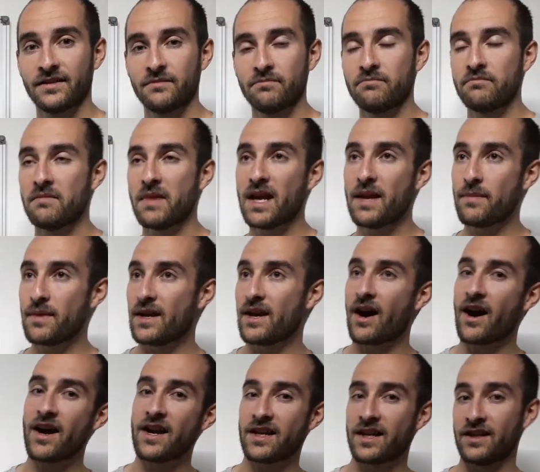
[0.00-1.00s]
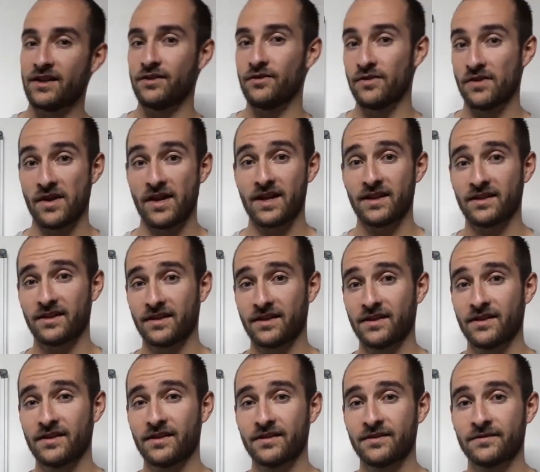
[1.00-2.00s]
Maybe I can do that.
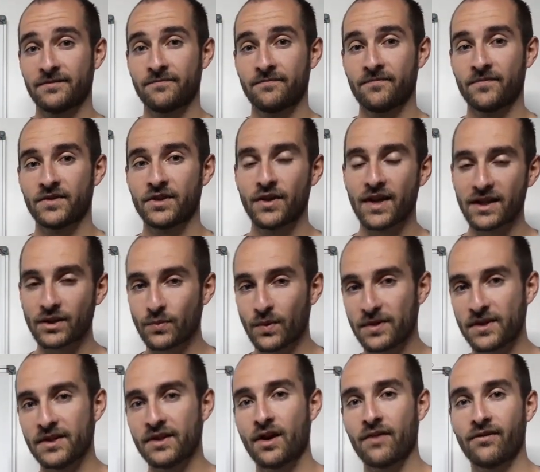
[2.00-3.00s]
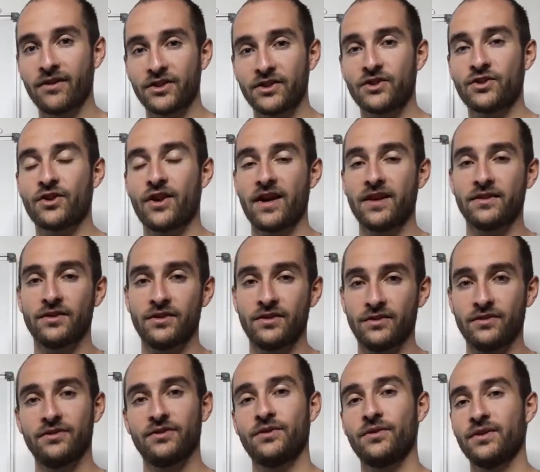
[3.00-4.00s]
So that's what the novel is trying to
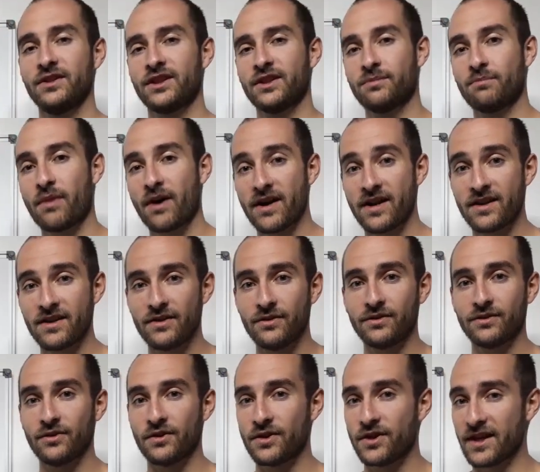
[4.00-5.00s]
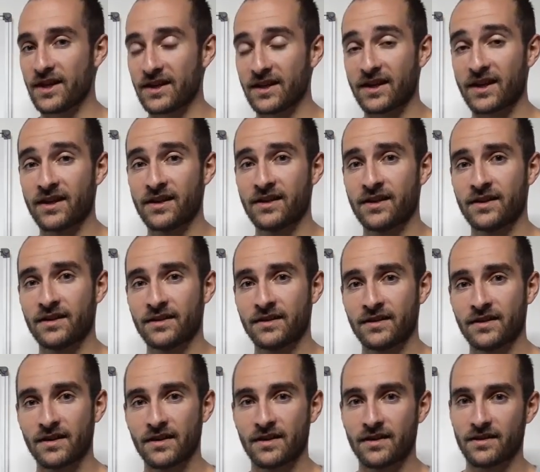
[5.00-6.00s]
do, to inspire you to think
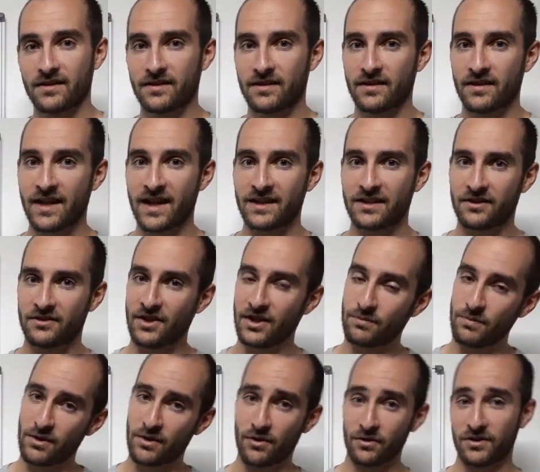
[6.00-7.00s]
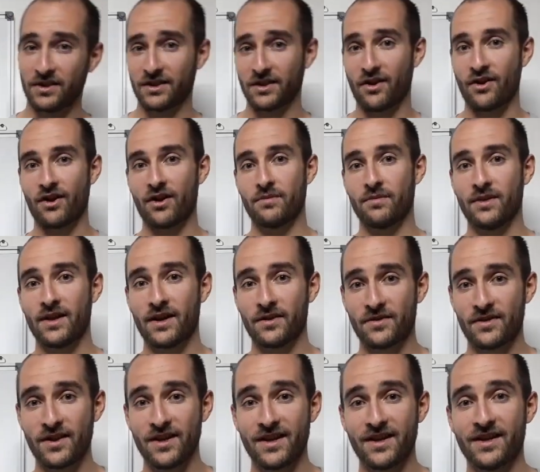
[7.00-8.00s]
that just because it's horrible out
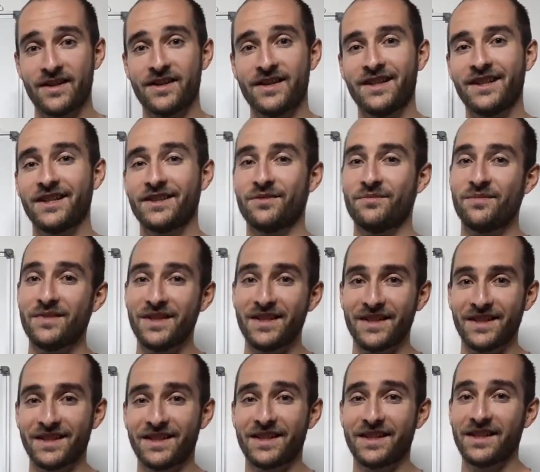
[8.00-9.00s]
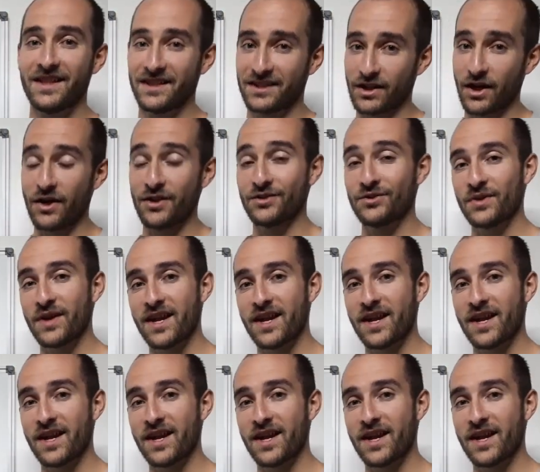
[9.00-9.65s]
there doesn't mean it's going to